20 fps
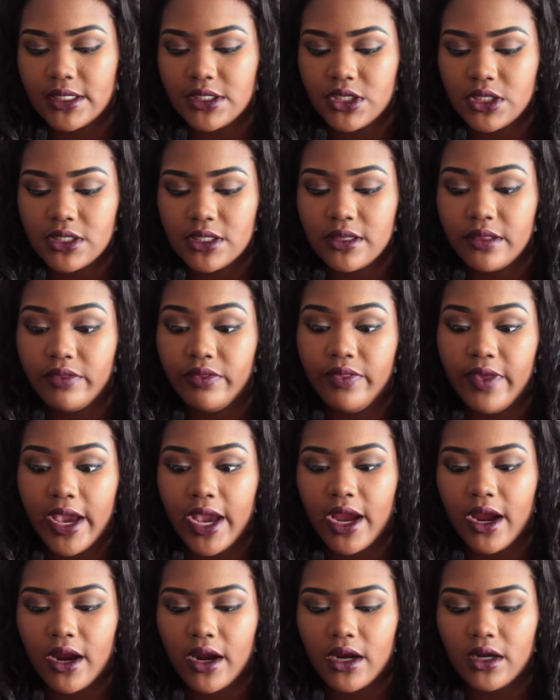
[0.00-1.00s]
It's just
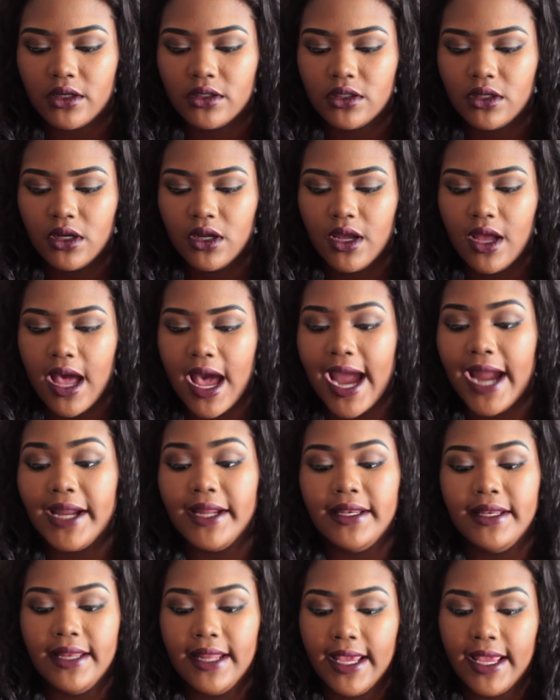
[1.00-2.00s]
there.
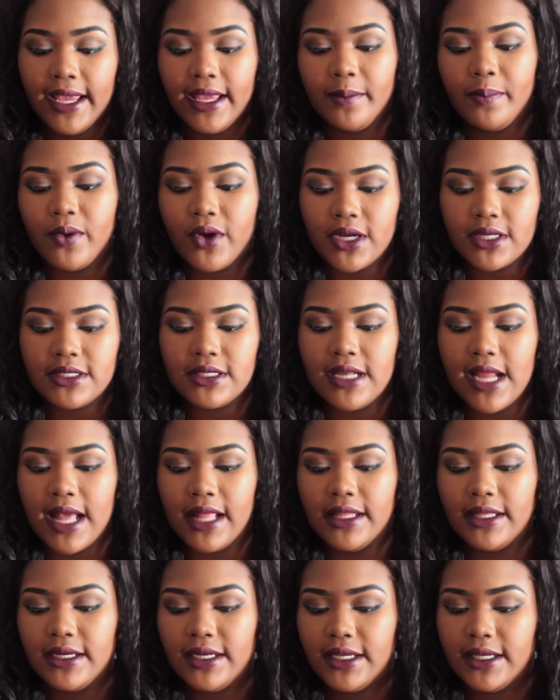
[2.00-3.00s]
I dig
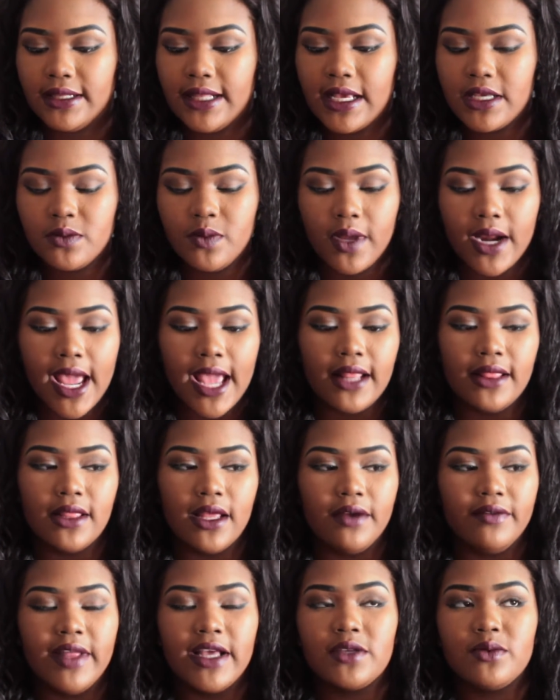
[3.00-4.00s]
personality. That's what I
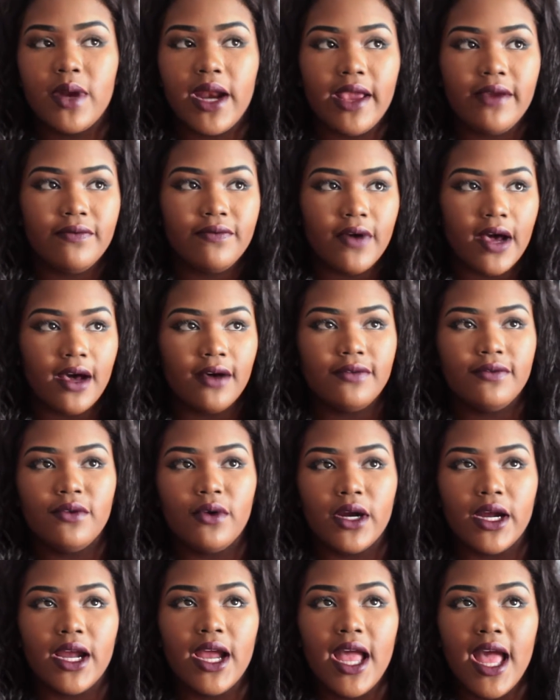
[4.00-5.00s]
love. That's what I fall
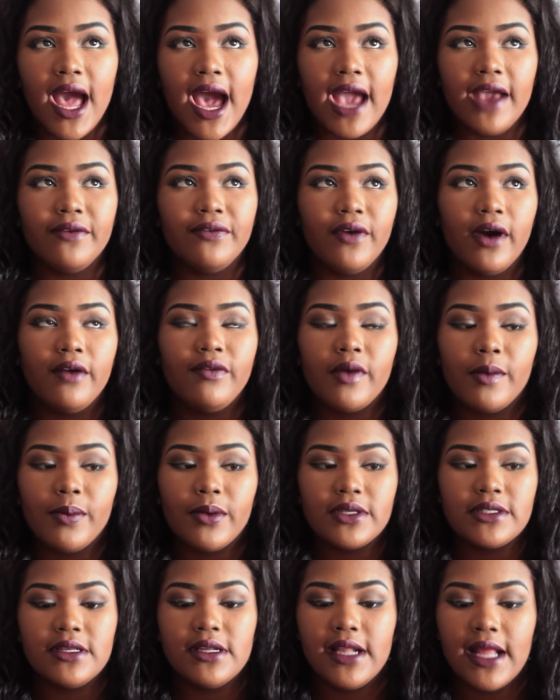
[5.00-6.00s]
for. I fall for
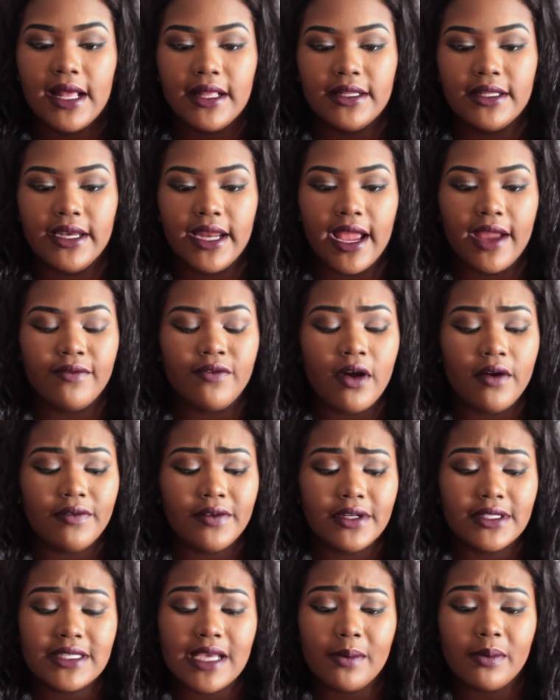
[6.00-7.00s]
personality. I fall
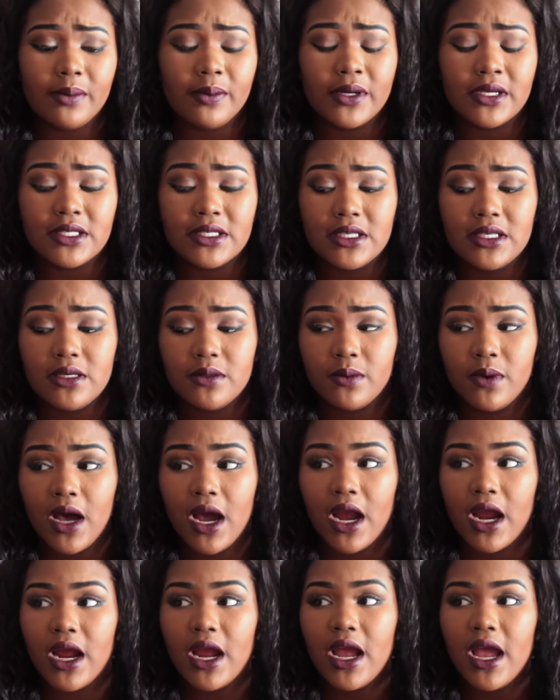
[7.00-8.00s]
for the type of person you
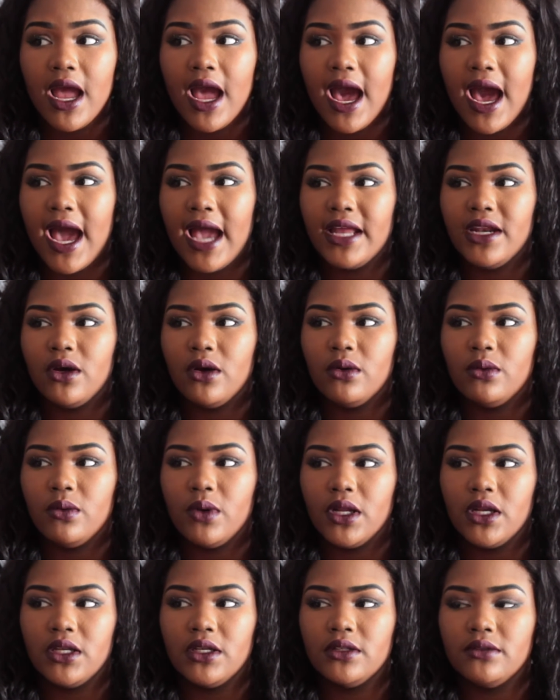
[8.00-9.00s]
are. I don't
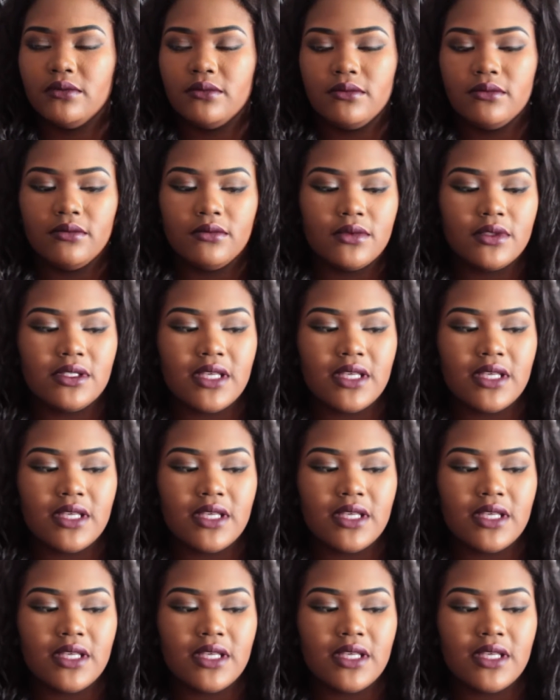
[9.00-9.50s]
want to.